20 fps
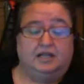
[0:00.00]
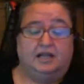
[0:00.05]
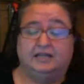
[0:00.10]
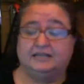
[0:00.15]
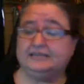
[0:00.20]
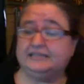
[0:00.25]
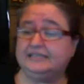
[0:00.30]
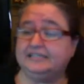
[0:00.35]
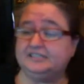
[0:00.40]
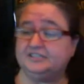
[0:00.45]
A
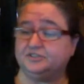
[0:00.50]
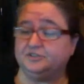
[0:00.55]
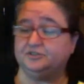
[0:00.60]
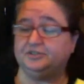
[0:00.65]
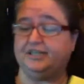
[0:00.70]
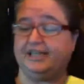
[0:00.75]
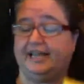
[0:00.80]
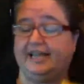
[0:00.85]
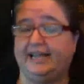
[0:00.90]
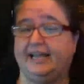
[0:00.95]

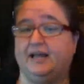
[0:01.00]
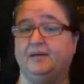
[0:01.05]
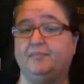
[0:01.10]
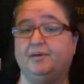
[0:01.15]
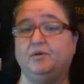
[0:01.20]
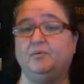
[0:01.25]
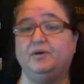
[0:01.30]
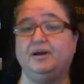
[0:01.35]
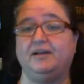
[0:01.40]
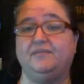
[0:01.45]
lizard cam.
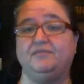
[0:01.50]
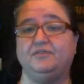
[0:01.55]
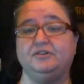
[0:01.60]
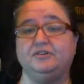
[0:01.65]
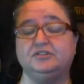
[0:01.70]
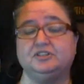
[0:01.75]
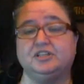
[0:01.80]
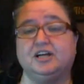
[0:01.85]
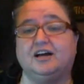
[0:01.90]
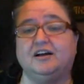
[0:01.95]
And when I
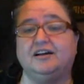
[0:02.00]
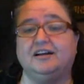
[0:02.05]
first